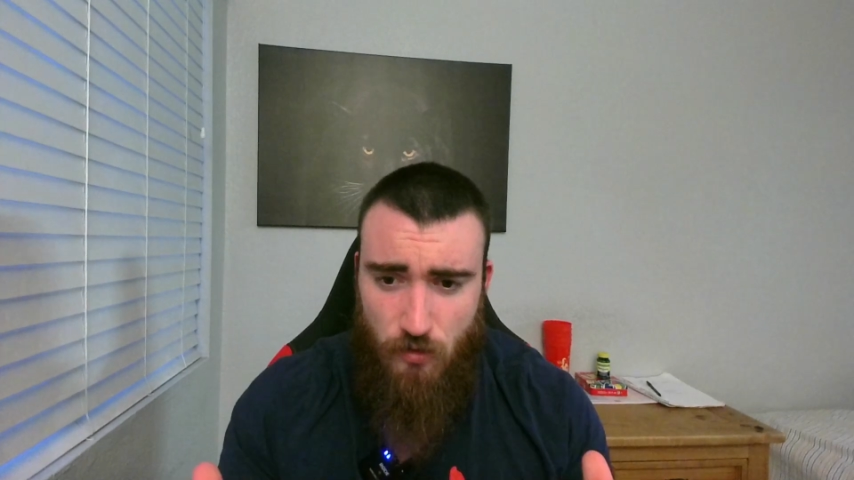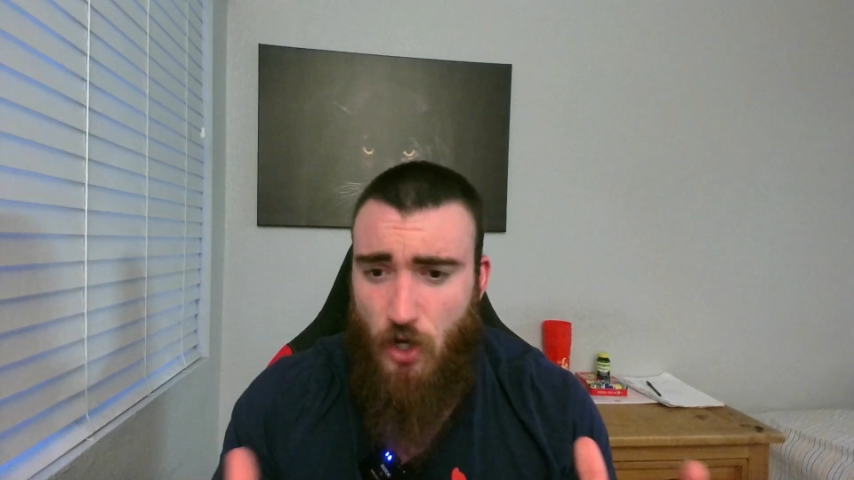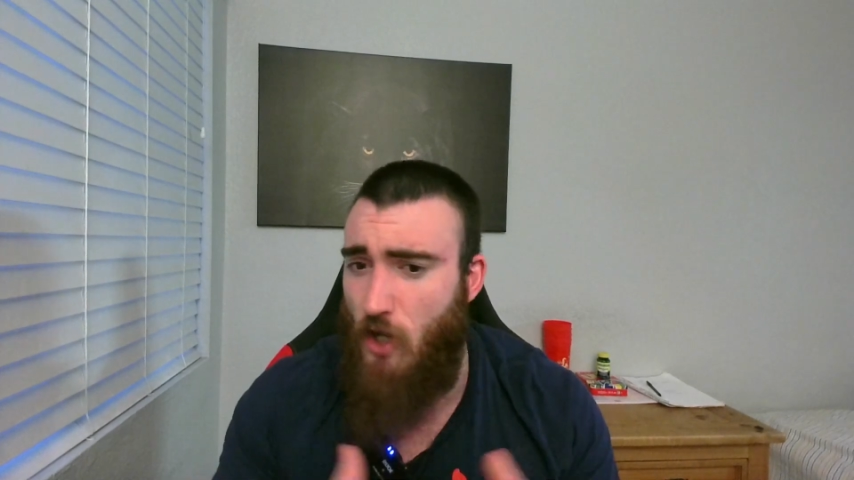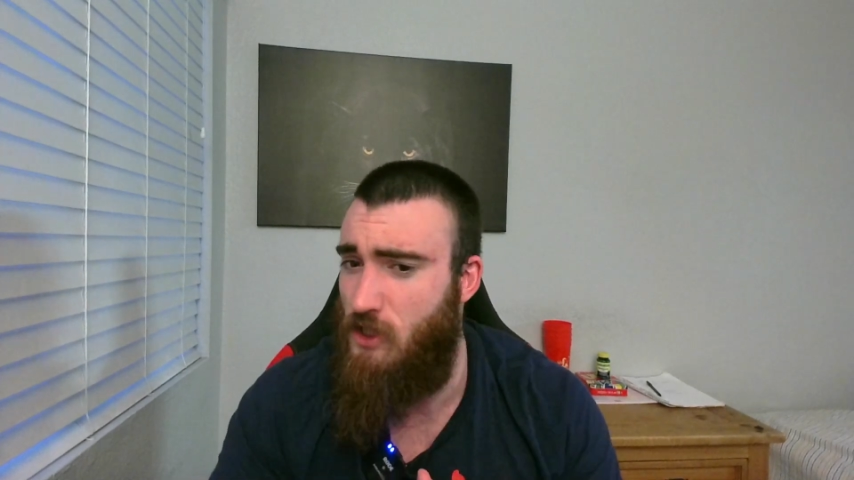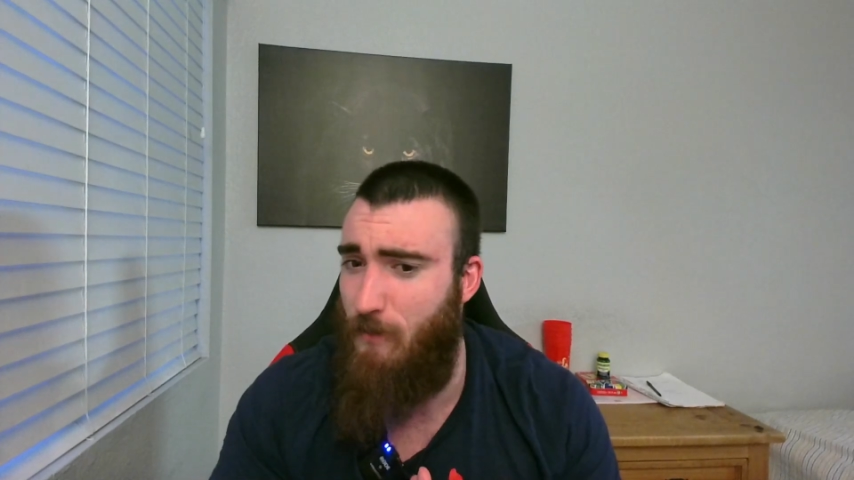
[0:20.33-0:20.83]

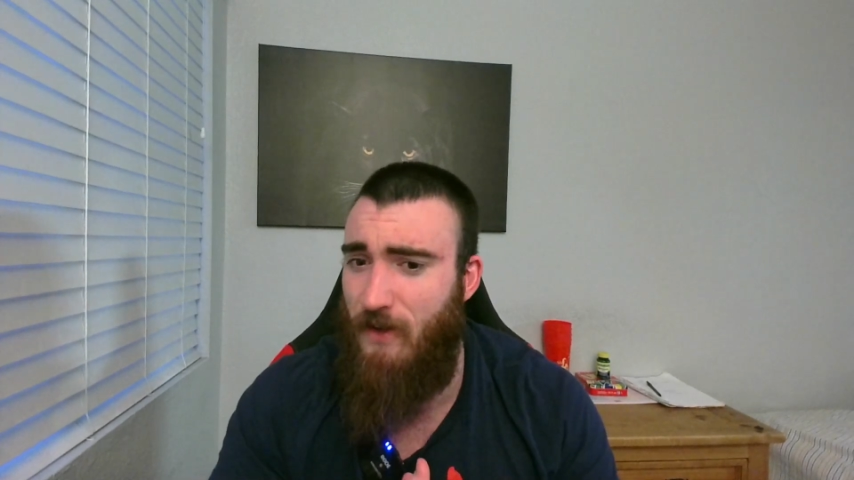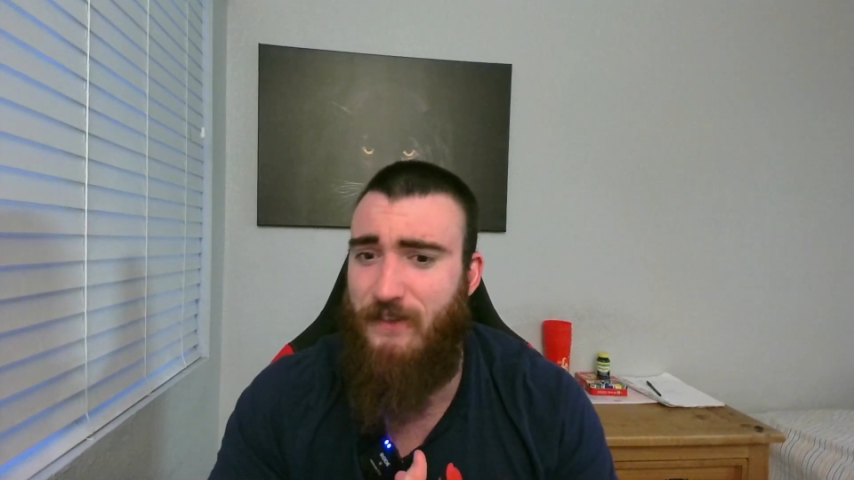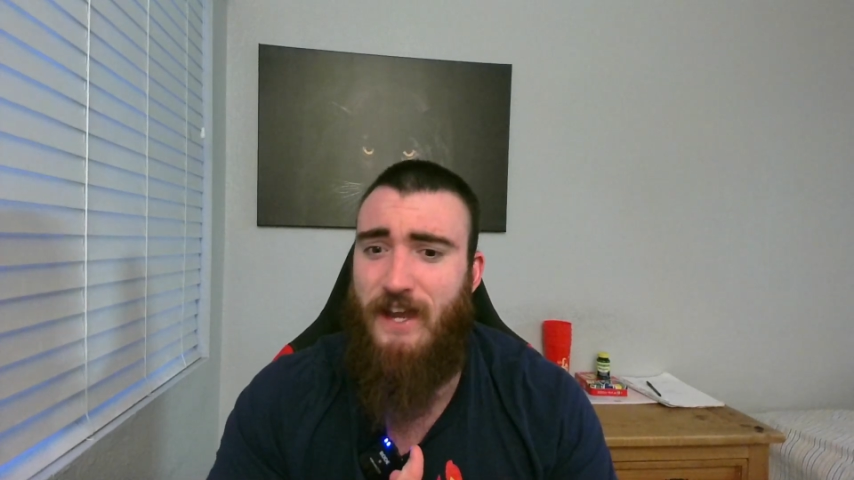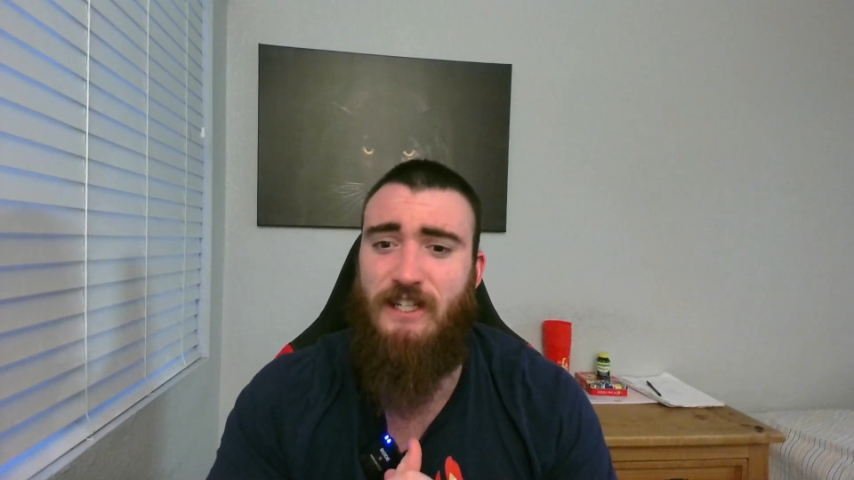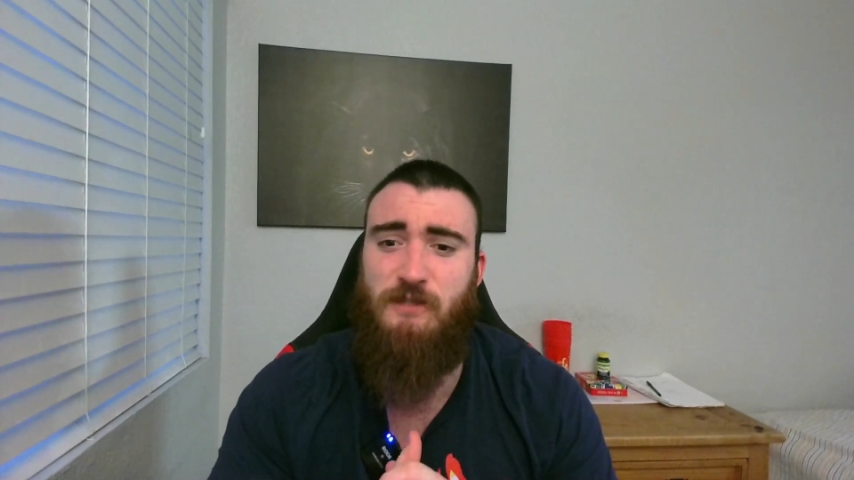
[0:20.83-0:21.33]
talks about
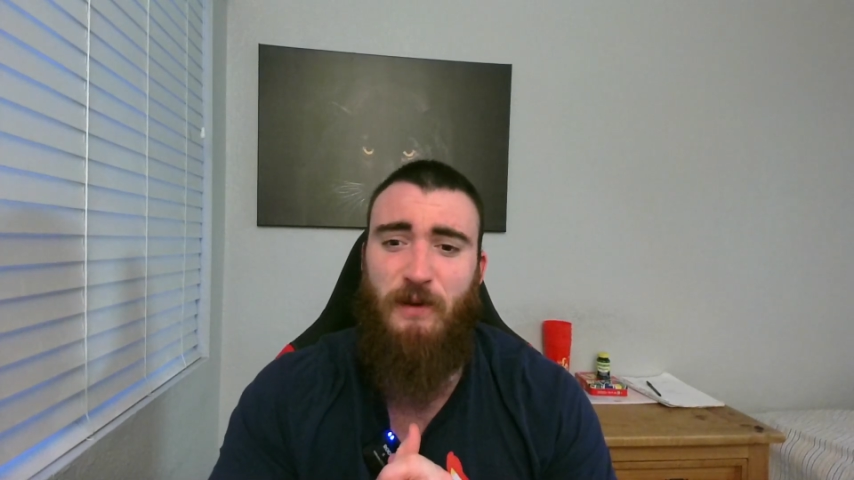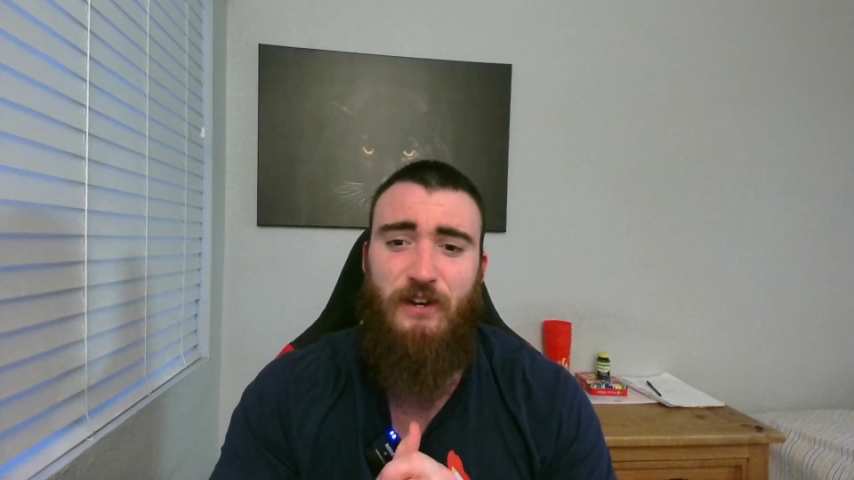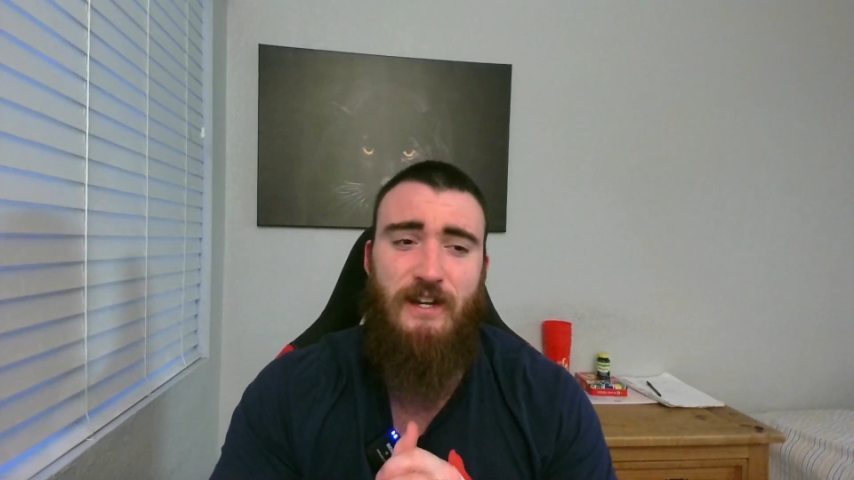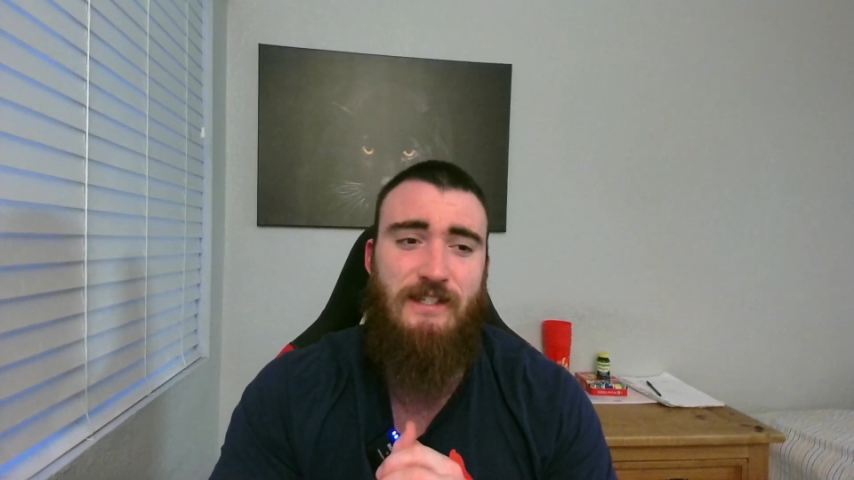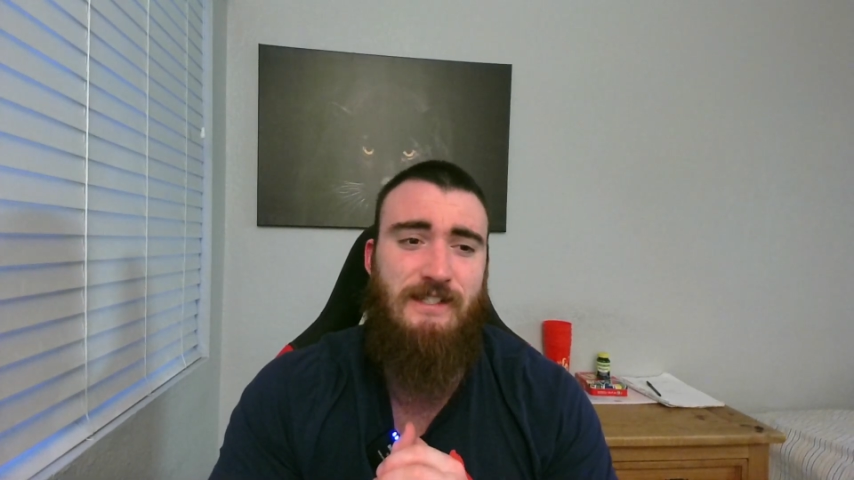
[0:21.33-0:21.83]
that
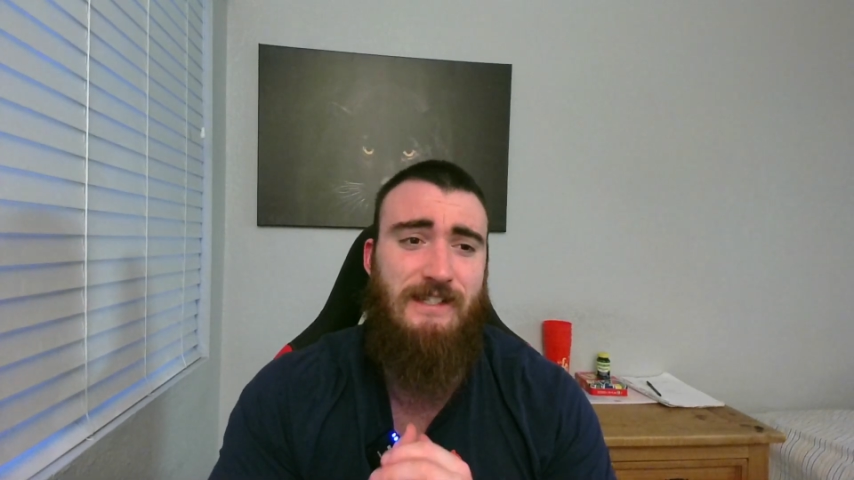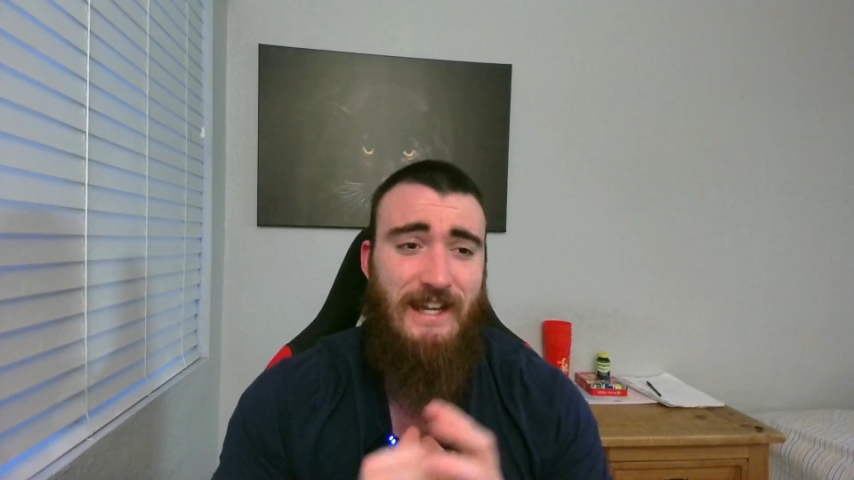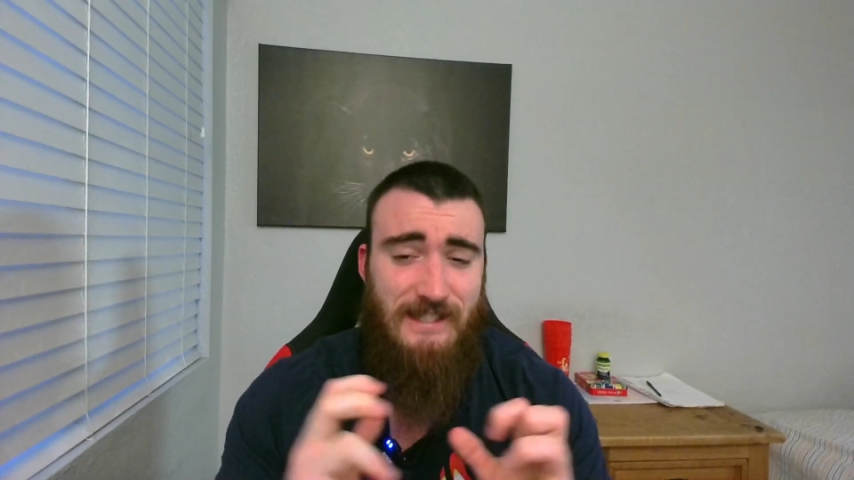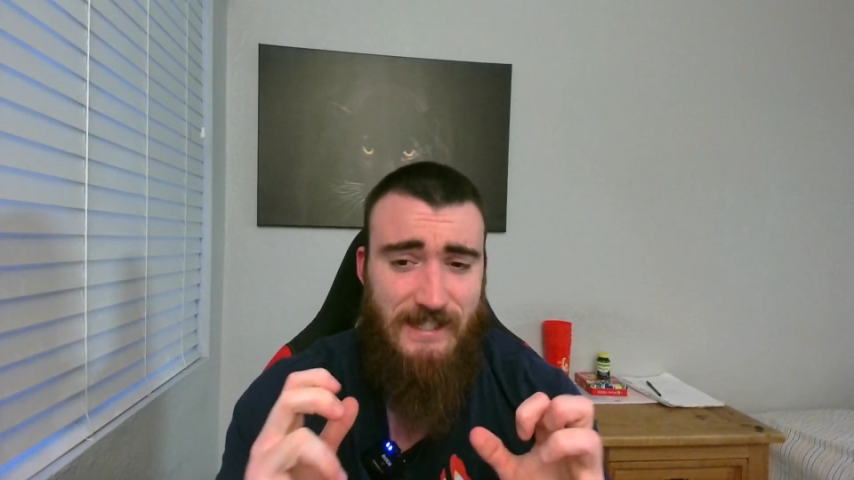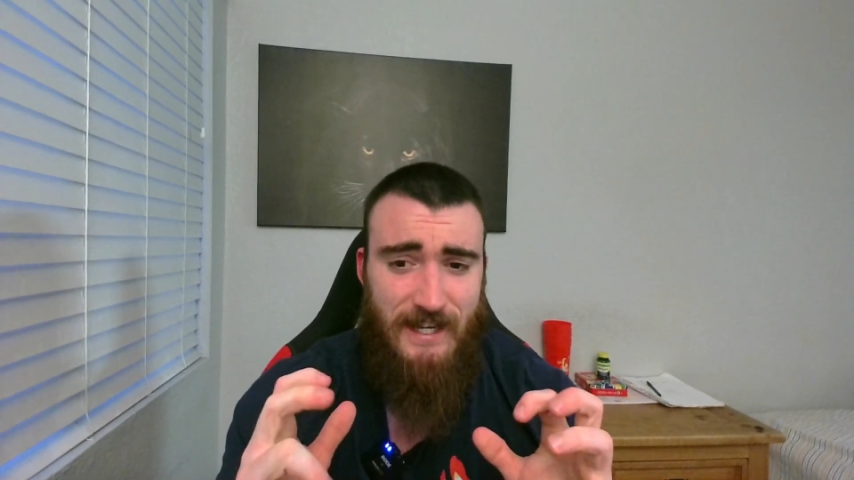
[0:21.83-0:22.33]
experience,
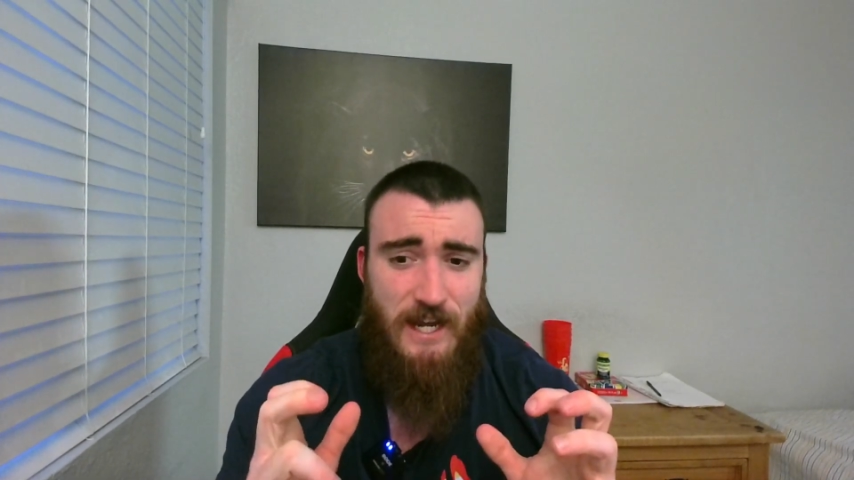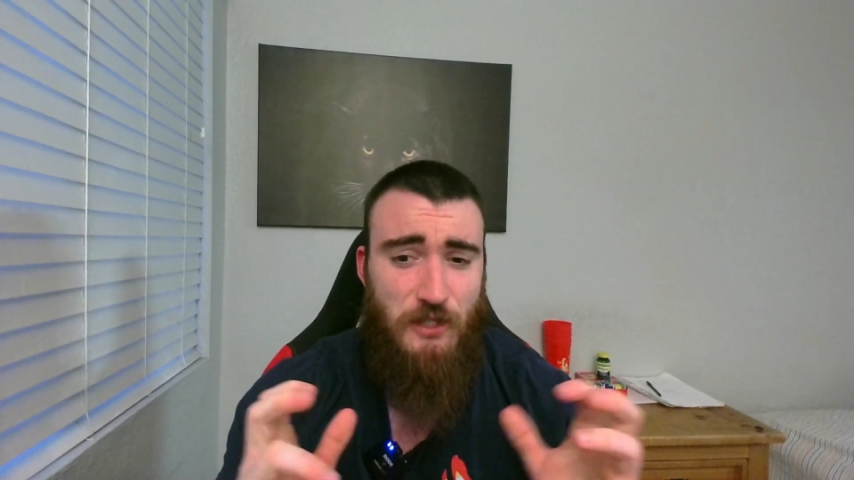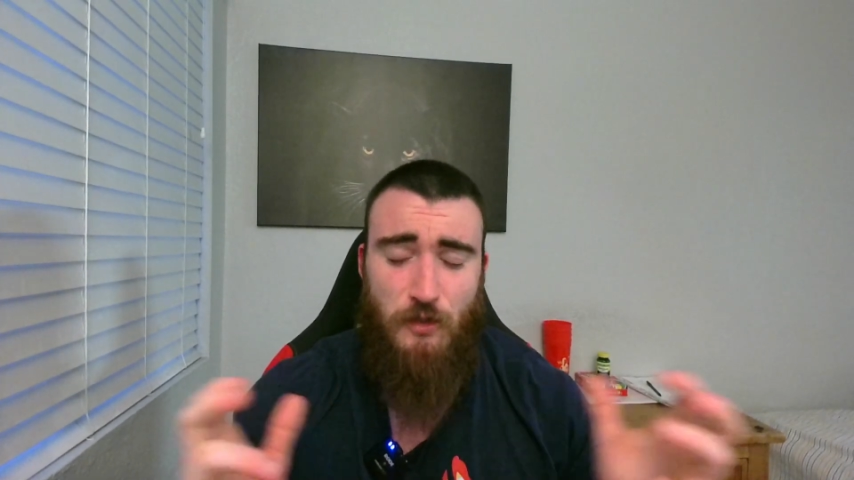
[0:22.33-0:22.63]
incident,